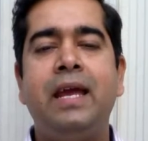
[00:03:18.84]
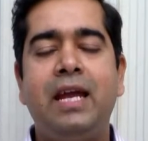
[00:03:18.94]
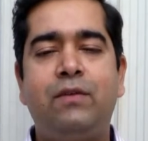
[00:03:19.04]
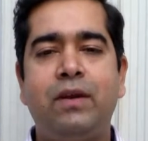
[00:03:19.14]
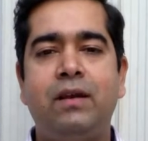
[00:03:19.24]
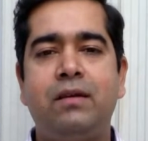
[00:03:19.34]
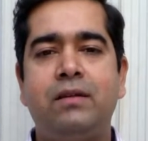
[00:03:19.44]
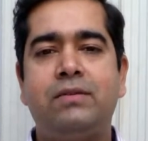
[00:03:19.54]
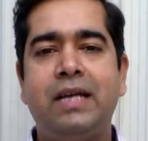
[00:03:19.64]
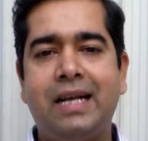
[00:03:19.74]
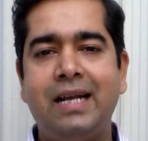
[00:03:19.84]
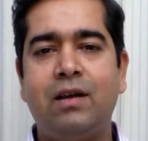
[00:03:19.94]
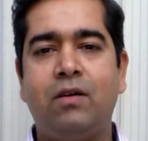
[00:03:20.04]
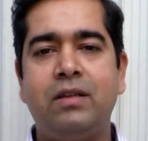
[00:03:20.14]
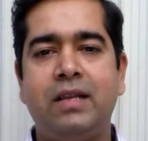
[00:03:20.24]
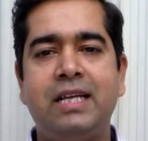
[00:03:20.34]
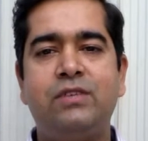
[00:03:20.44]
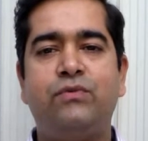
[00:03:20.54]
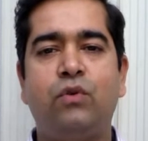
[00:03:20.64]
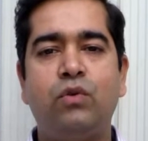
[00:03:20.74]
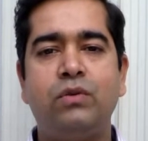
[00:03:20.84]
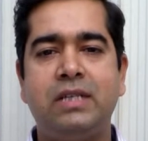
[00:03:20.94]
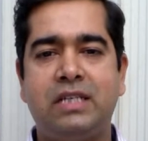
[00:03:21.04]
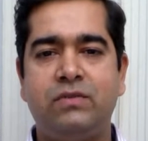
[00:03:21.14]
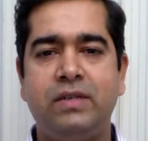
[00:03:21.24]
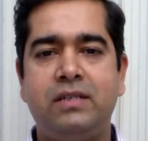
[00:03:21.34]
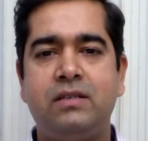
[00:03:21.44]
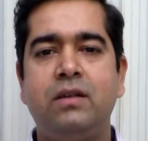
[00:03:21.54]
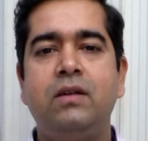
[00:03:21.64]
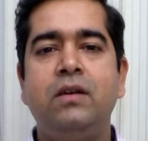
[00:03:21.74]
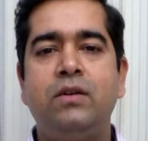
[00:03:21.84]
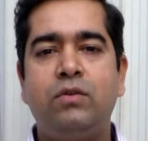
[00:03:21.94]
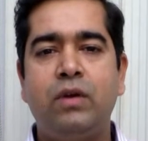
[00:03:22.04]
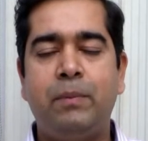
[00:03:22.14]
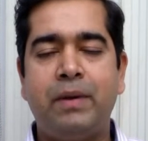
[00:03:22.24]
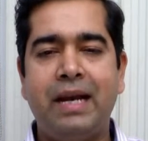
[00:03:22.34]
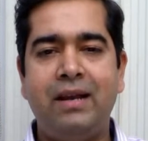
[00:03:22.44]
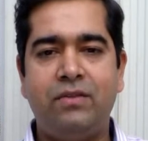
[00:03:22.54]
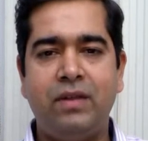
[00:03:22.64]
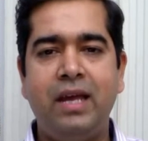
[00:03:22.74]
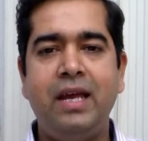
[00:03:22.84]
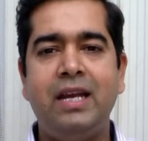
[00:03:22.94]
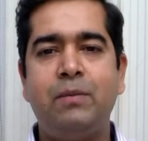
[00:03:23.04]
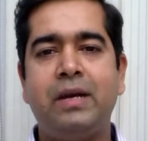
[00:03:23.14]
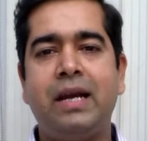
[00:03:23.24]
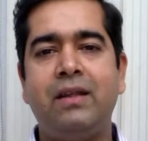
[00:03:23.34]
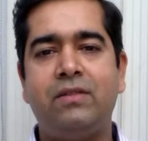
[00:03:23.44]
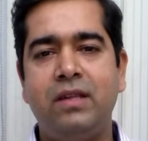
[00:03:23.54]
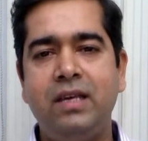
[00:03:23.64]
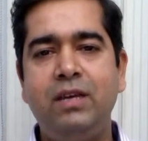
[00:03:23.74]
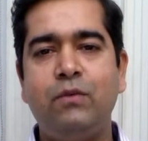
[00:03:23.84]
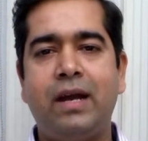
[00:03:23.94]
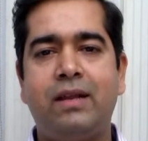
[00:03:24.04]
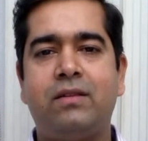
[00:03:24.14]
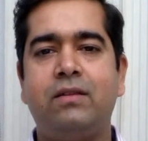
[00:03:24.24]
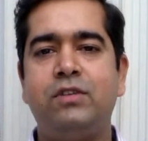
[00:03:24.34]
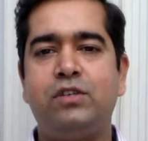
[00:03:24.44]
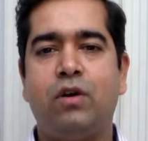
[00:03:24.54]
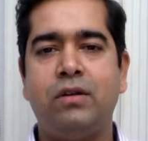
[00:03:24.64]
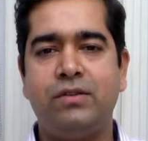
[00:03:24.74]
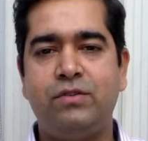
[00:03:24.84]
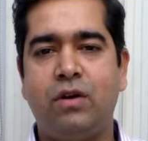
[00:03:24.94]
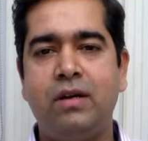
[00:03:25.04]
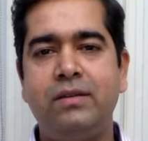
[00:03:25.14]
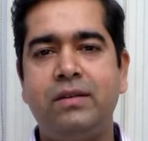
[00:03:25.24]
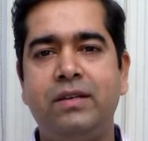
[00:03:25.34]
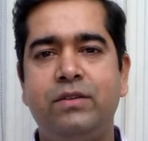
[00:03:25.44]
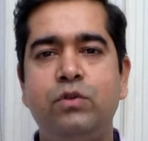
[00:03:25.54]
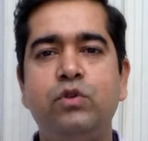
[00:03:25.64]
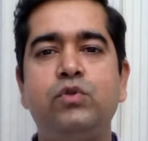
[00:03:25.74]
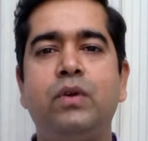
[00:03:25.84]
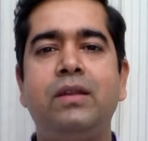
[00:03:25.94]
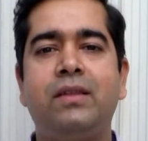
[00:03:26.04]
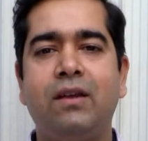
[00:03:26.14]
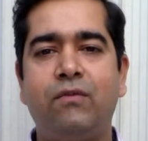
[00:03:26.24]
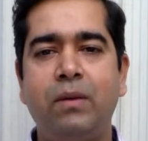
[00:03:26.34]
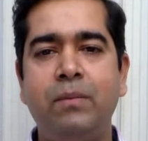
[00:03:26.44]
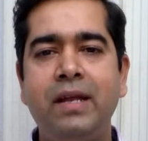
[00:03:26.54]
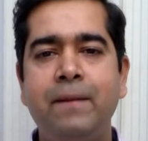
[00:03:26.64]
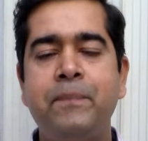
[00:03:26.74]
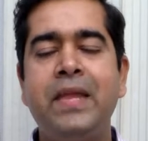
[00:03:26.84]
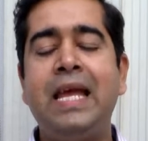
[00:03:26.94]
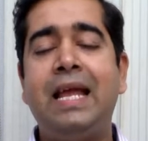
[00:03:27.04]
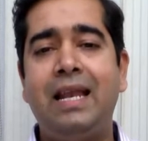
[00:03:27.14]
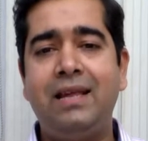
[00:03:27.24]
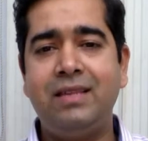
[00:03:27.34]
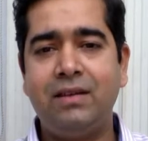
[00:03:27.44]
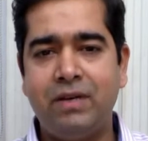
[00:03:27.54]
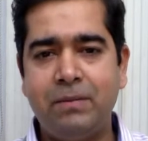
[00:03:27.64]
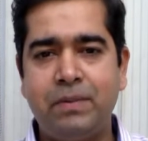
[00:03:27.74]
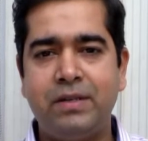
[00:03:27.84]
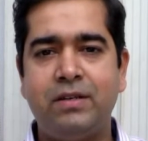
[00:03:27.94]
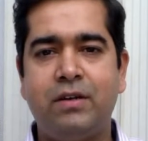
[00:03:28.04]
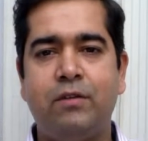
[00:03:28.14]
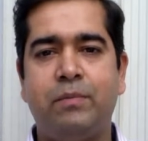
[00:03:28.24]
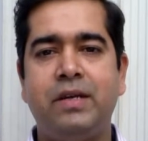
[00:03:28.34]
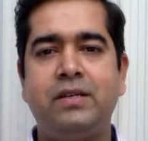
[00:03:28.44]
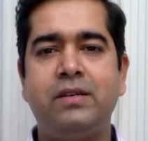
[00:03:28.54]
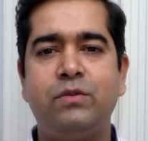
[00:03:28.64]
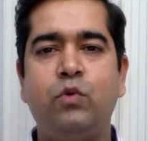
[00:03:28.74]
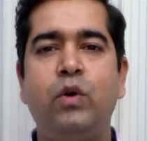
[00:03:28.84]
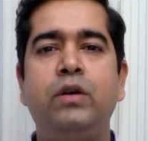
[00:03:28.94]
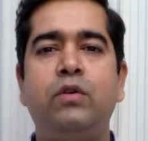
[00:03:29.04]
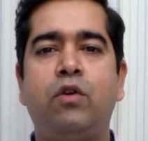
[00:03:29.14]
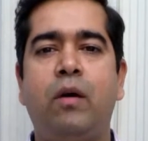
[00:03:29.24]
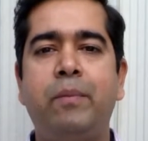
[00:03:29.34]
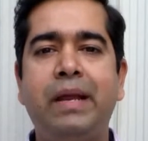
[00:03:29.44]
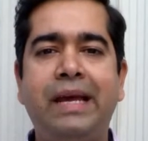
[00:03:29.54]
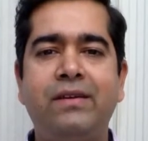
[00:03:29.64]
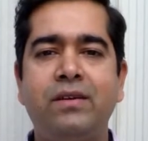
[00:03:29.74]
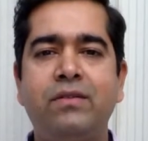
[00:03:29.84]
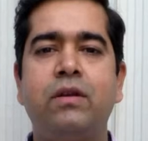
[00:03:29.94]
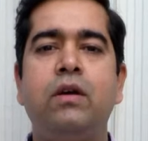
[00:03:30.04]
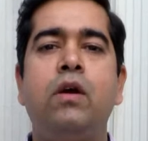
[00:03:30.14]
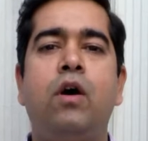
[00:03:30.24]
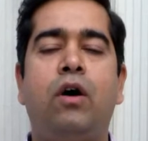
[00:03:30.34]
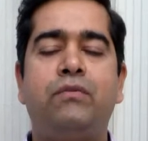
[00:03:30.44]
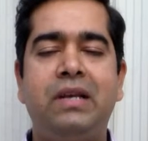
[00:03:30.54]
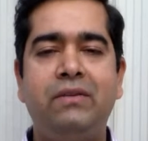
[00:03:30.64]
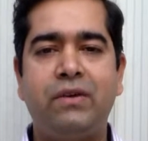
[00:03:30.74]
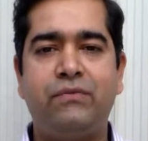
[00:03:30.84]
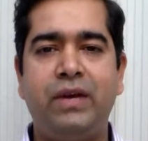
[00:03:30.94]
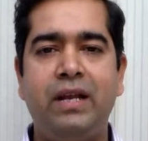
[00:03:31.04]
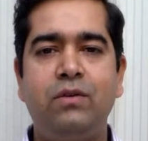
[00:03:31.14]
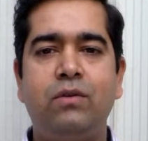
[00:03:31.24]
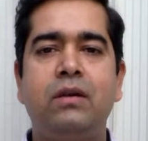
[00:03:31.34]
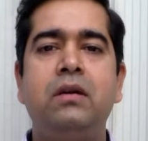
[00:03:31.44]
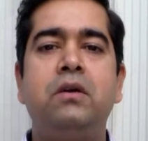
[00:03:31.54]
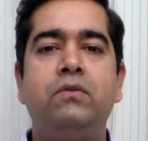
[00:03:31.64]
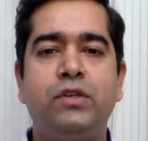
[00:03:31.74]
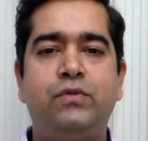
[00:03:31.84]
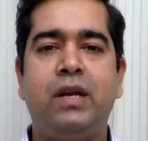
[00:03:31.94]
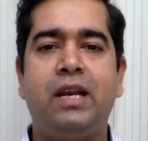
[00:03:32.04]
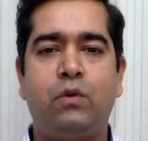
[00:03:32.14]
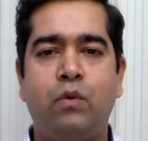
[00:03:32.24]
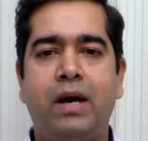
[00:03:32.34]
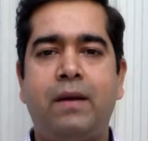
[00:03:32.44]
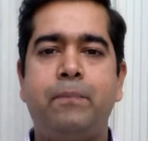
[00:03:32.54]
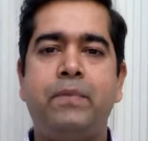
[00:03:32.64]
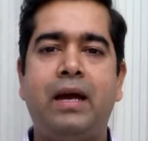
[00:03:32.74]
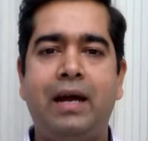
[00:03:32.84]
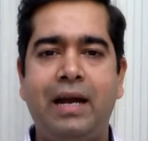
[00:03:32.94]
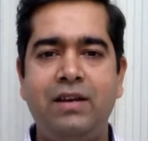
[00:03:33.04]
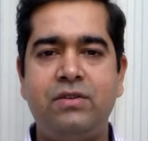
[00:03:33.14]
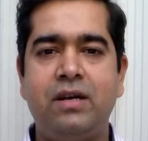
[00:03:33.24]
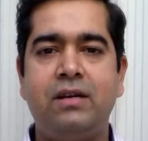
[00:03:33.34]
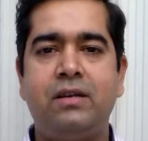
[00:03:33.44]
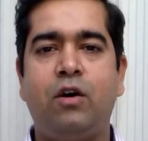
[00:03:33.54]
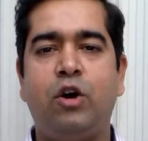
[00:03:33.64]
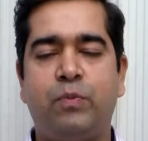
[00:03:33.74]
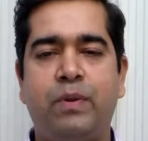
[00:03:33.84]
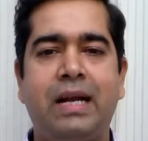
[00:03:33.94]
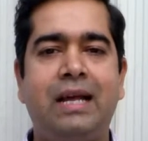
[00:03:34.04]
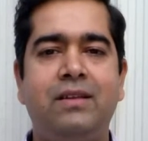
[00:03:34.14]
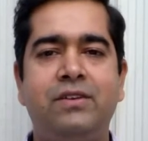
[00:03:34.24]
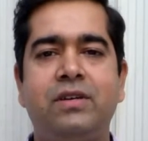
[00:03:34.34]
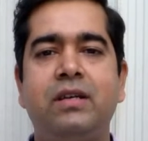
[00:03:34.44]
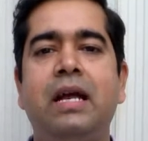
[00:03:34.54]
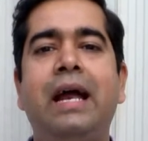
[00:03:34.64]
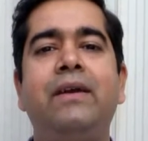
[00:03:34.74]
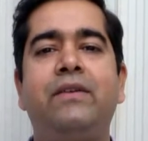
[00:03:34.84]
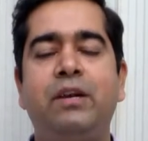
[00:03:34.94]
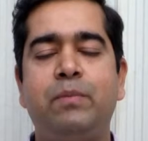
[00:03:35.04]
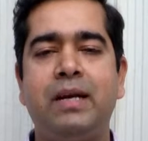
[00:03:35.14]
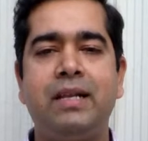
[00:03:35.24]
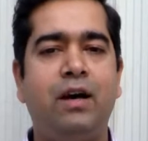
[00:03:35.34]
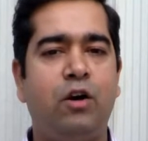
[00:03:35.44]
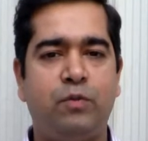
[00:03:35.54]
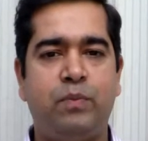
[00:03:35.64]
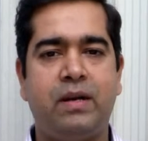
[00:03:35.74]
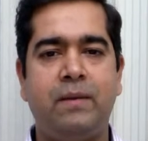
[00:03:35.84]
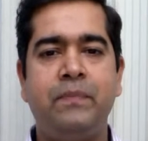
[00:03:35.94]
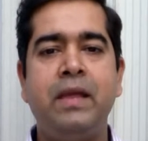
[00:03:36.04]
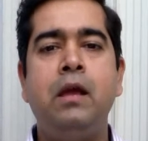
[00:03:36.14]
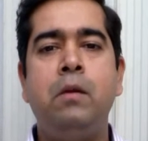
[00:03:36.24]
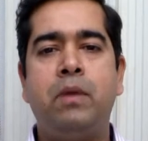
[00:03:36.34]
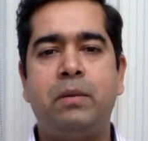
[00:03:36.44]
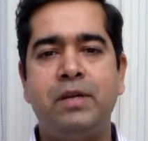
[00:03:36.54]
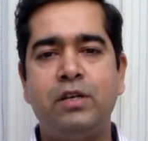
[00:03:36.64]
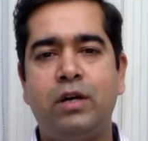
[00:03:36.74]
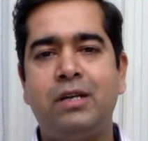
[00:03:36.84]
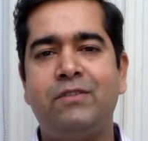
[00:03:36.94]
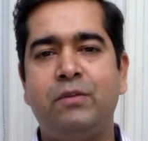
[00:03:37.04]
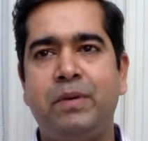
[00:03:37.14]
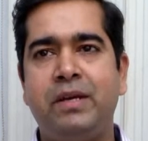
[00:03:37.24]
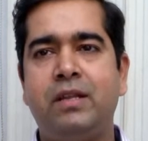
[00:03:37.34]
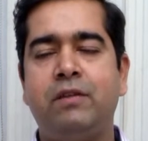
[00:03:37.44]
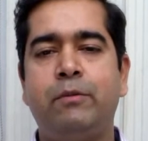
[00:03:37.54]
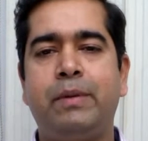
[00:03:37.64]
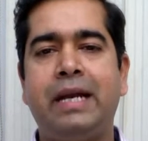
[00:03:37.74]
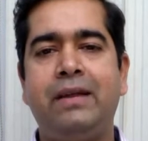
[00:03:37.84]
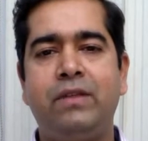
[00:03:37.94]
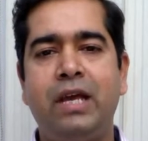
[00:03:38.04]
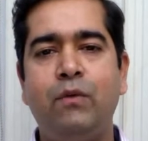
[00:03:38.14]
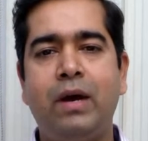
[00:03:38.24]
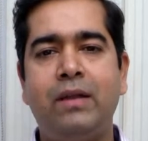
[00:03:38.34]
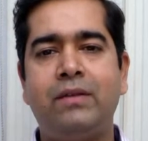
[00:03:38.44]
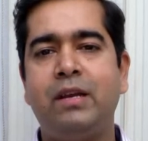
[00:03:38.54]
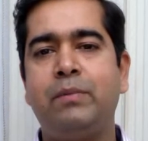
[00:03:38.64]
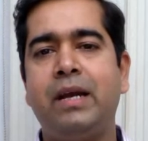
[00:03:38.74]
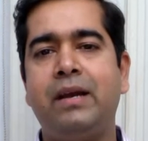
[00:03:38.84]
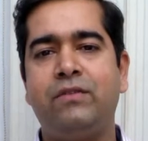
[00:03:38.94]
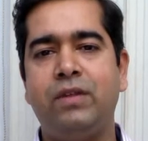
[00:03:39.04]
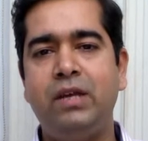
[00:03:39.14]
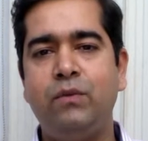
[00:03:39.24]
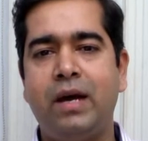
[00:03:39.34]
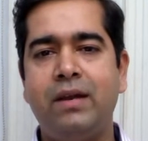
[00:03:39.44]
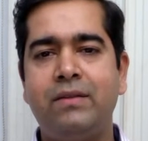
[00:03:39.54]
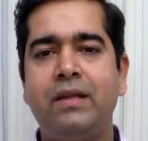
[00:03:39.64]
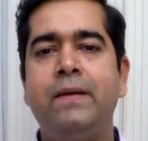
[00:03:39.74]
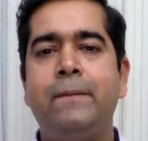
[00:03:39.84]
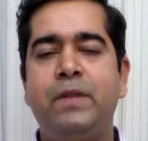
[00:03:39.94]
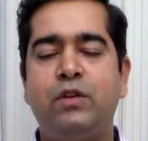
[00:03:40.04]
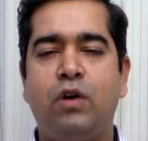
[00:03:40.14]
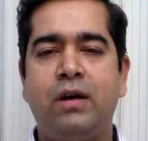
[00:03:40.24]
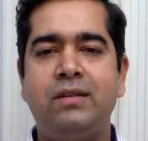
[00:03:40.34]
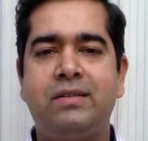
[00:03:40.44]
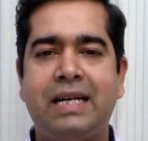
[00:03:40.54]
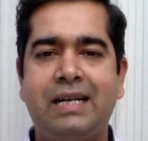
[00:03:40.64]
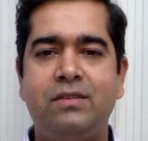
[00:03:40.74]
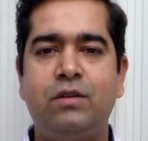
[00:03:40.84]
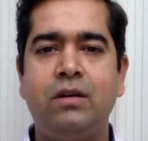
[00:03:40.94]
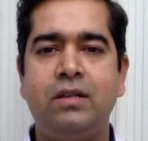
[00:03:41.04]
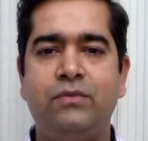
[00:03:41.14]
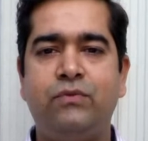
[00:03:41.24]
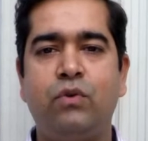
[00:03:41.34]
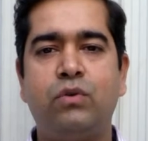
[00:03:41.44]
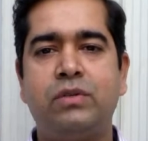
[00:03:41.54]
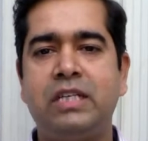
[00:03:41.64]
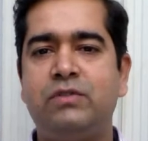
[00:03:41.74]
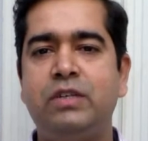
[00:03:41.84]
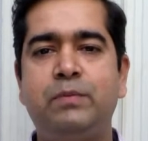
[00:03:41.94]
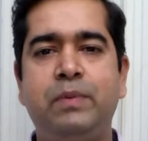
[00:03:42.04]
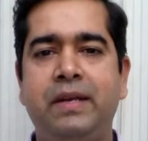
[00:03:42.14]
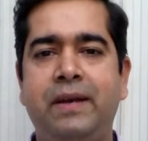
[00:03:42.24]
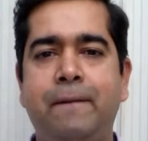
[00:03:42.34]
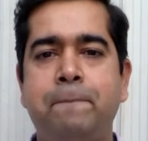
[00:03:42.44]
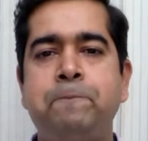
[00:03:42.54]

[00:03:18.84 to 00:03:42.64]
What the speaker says: it will settle down in the next 4 to 6 weeks. So hepatitis A and hepatitis E virus, which causes jaundice, it is usually self-limiting. Less than 1% of the patients go into complications of liver failure, which will require additional hospitalization and treatment in the hospital. But majority of the patients of hepatitis A virus and hepatitis E virus, the jaundice settles down in the 4 to 6 week period.